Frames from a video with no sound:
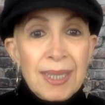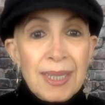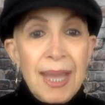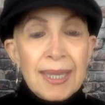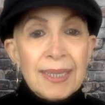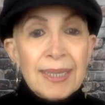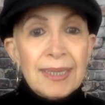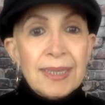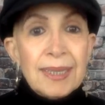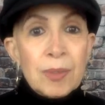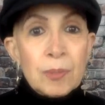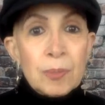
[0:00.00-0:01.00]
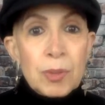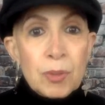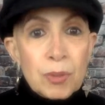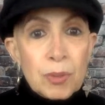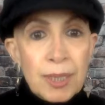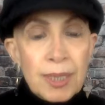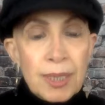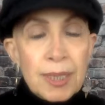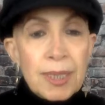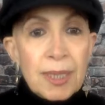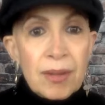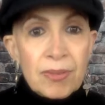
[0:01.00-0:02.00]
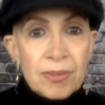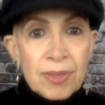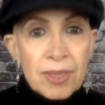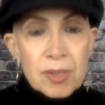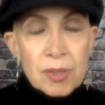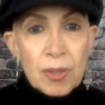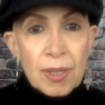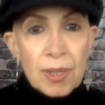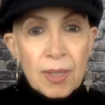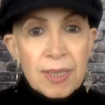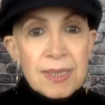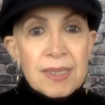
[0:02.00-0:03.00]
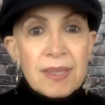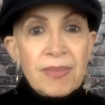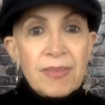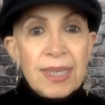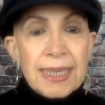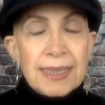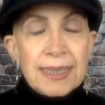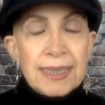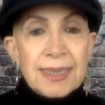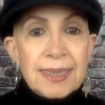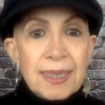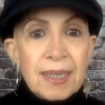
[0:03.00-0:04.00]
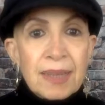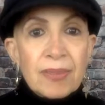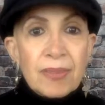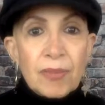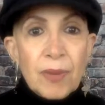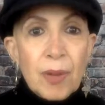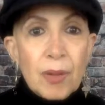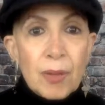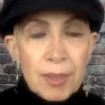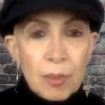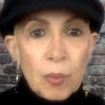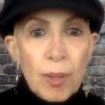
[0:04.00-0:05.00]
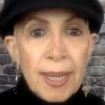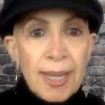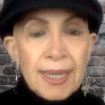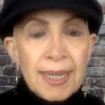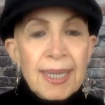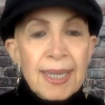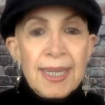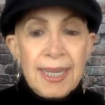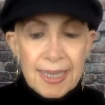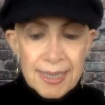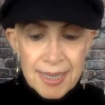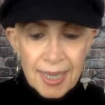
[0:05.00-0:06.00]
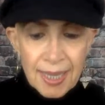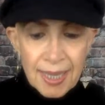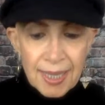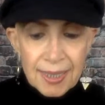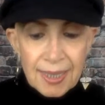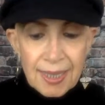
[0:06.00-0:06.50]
And the beauty of this crisis of identity, of the falling away, is that